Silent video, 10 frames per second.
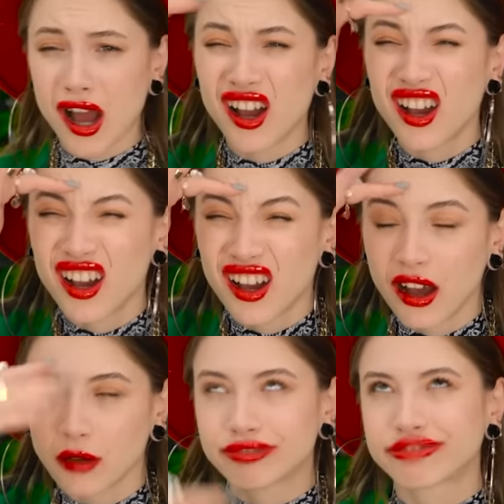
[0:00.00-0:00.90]
You call
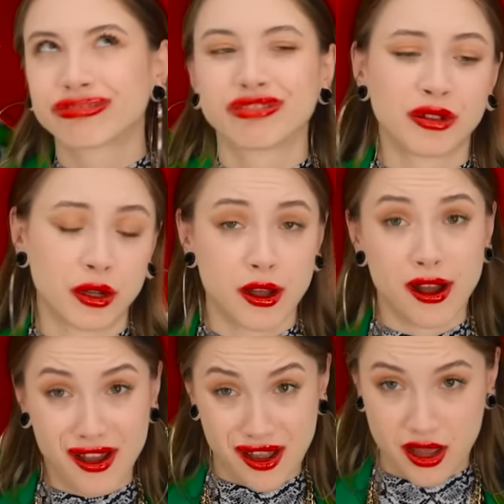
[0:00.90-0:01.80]
that a
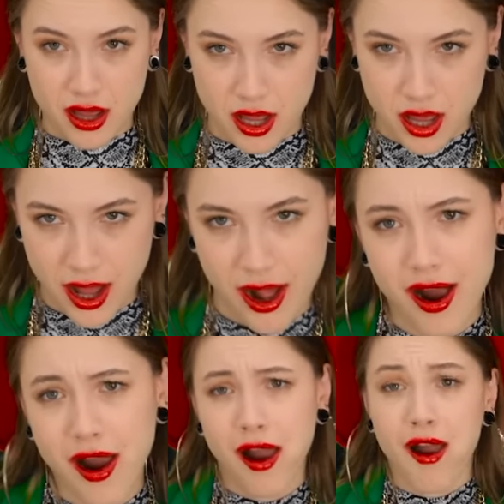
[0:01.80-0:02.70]
poppet? Check
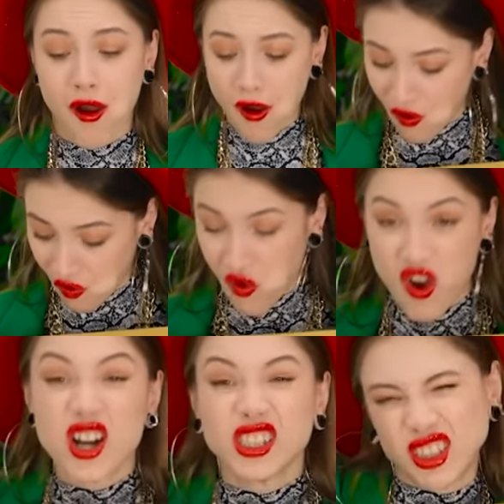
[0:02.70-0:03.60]
this out!
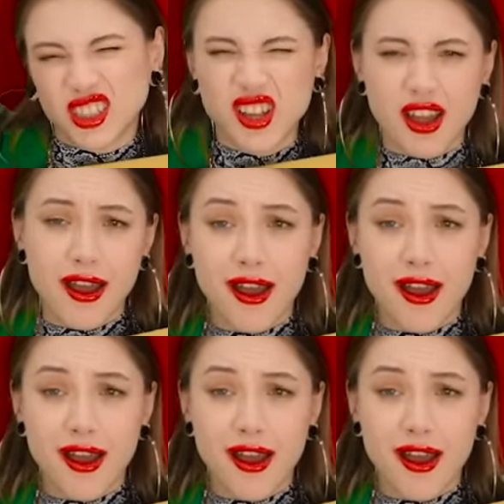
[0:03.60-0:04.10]
Daddy got it made